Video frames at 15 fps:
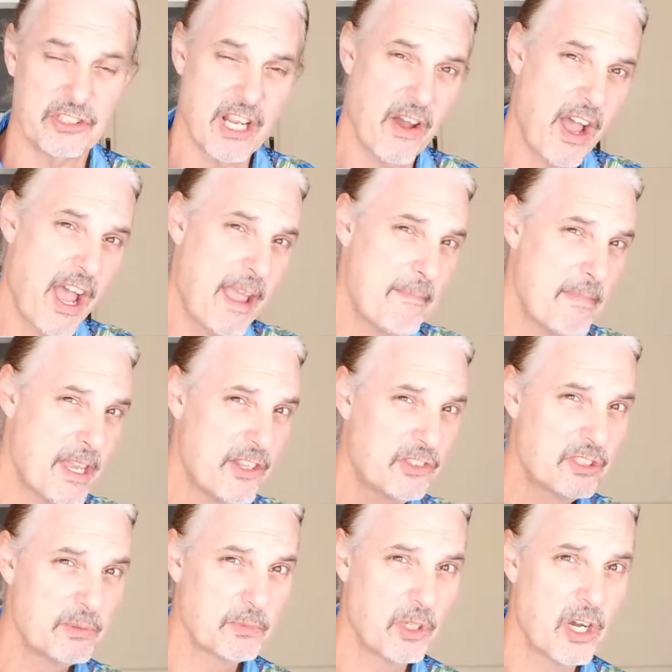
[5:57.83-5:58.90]
Now, I made
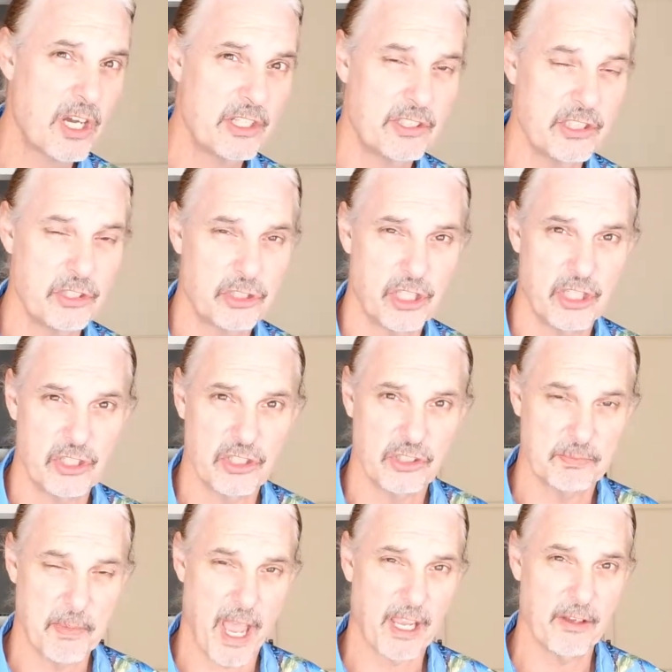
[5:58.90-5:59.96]
some content changes back